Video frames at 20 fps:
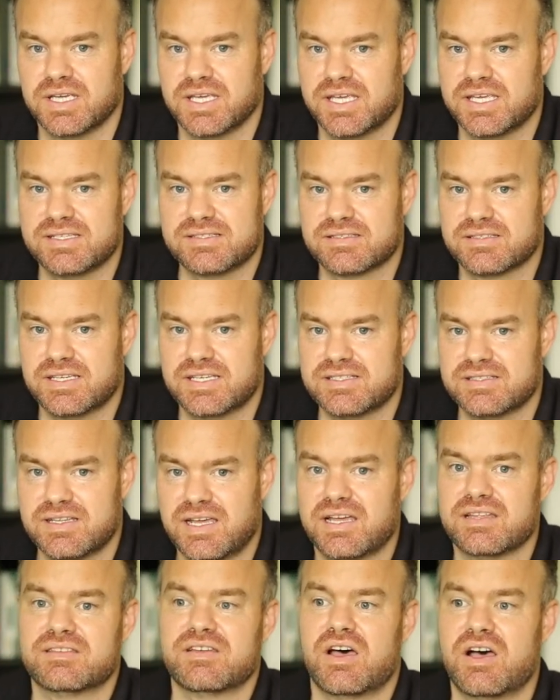He's, he's
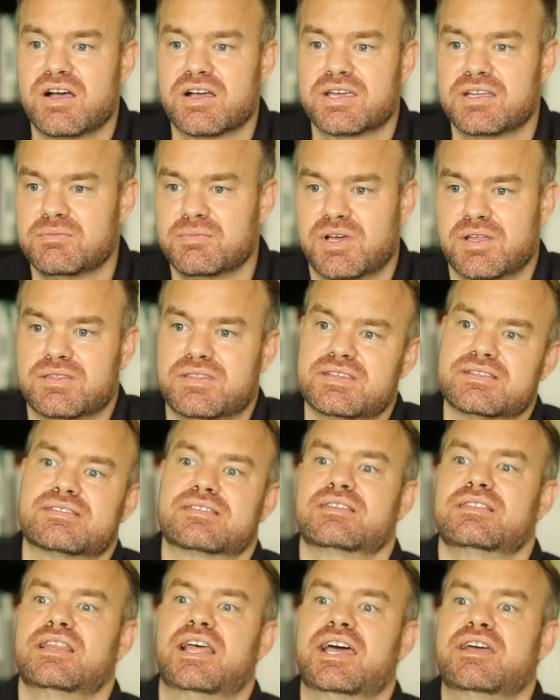not talking about
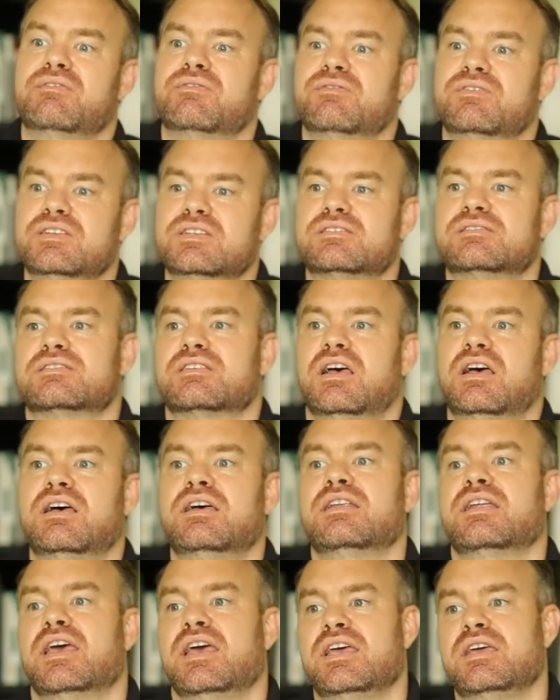this lifeless,
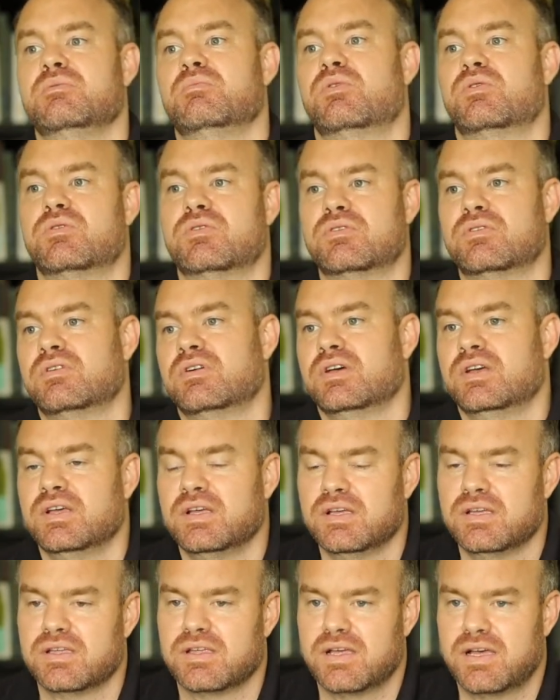unable,
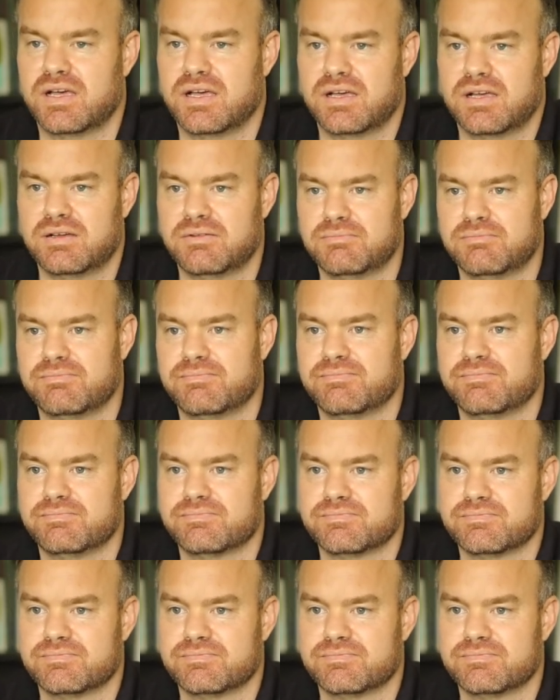um,